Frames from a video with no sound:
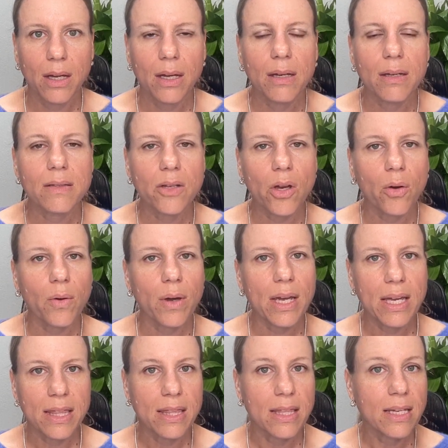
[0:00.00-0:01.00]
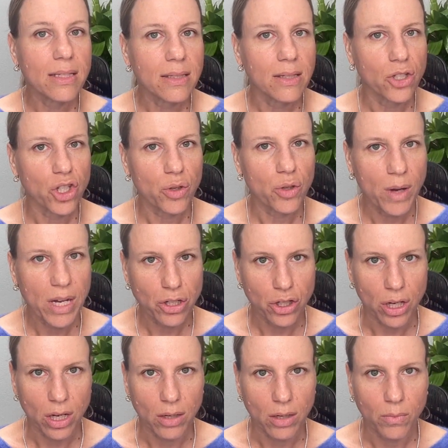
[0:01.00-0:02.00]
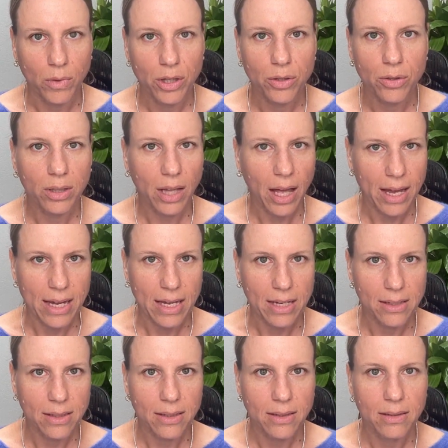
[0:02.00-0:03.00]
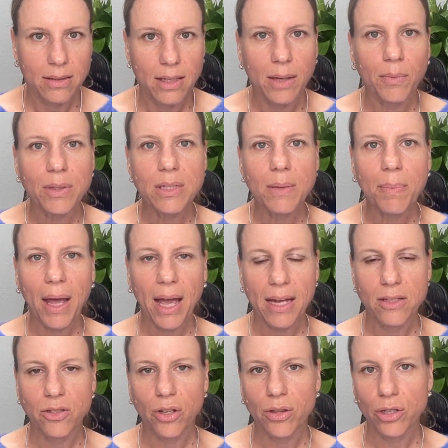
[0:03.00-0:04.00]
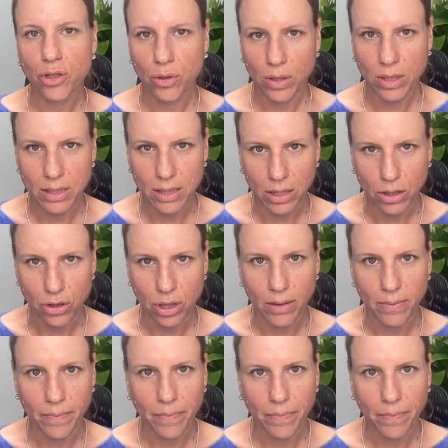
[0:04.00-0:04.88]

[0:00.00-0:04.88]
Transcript: So in this situation with your client, it will depend on the jurisdiction.